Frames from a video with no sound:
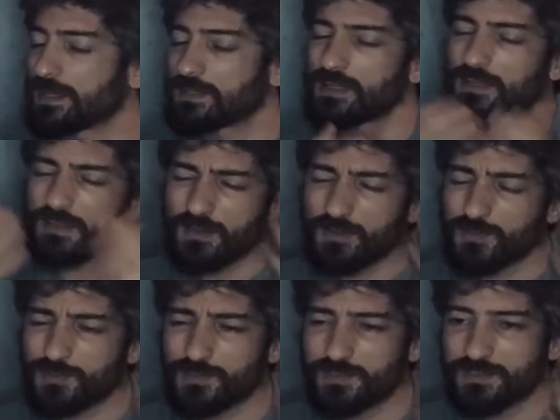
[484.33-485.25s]
And
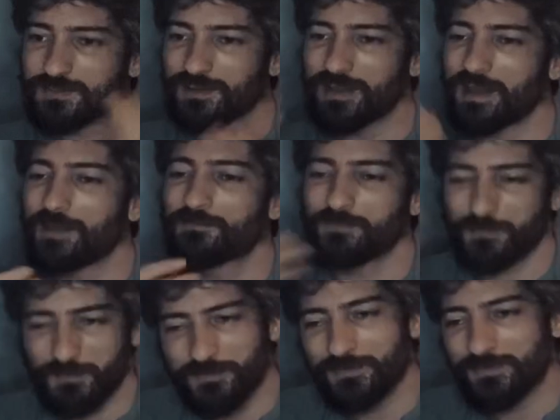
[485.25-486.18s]
also I'm
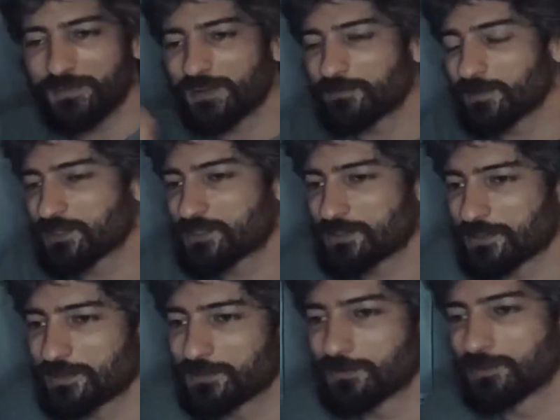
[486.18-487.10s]
very
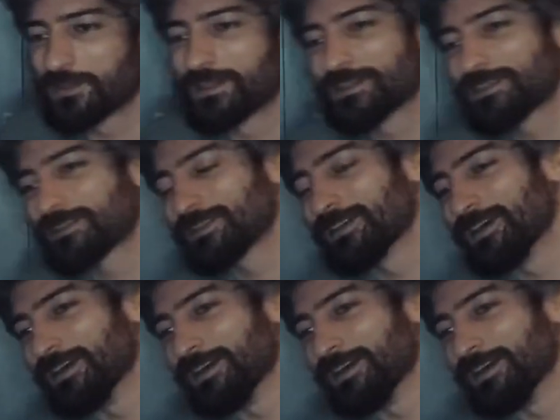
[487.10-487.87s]
much into this